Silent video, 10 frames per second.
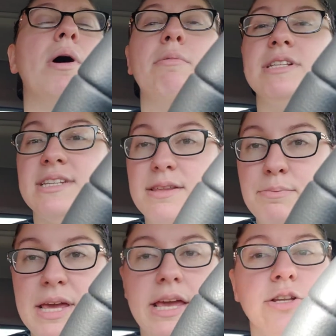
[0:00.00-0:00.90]
went to the
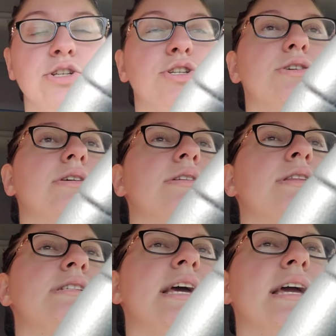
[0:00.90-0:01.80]
beach
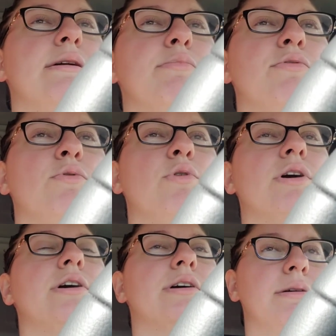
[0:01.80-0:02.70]
the day
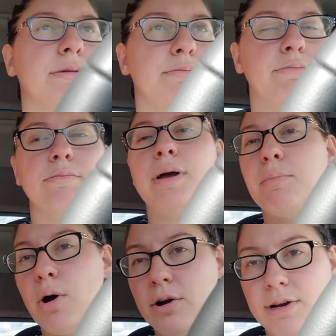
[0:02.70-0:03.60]
before my
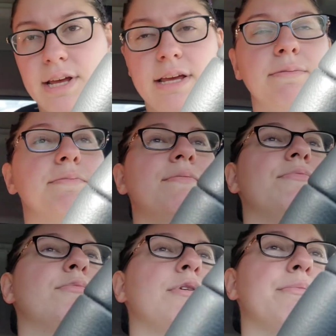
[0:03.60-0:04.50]
party
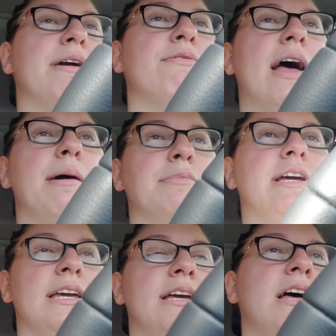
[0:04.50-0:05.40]
with my
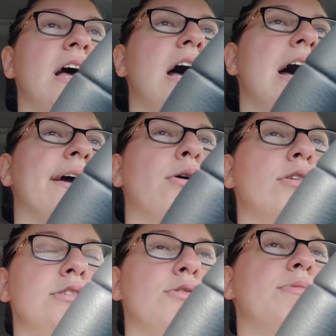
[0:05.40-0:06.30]
family. I
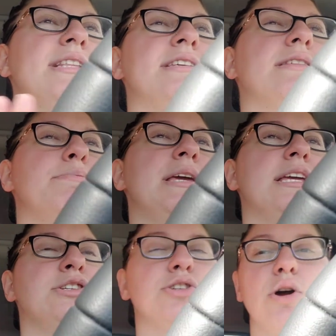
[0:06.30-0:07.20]
also went to the
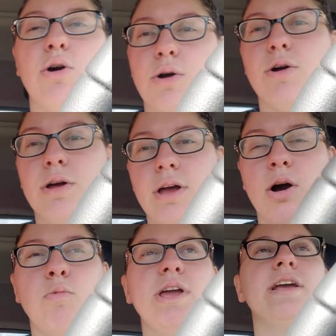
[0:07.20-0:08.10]
beach
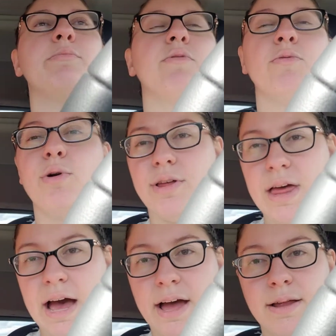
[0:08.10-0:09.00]
a week before
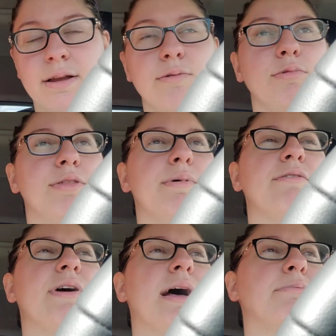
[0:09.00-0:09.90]
that with my
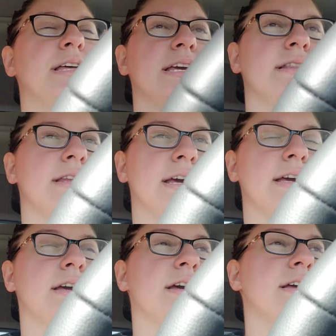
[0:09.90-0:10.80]
family and Nick
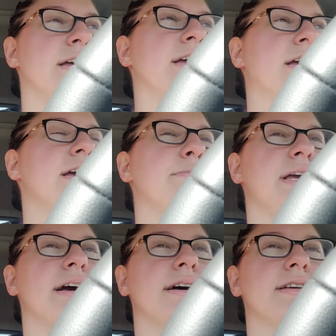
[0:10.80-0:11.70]

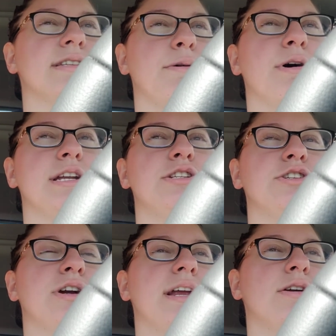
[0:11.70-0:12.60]
because I wanted to
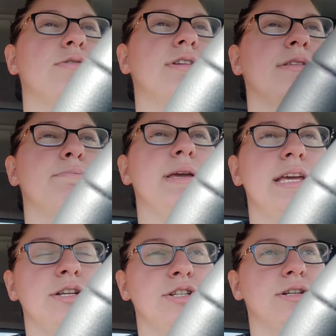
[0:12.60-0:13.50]
try to go to the
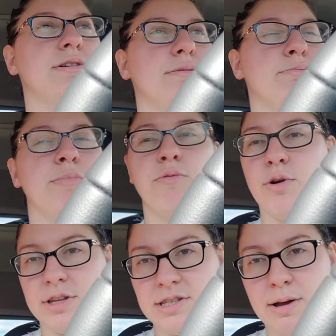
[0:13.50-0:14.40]
beach
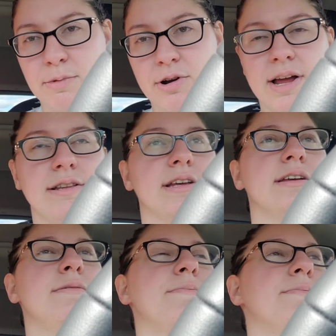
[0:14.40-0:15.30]
before the summer ended.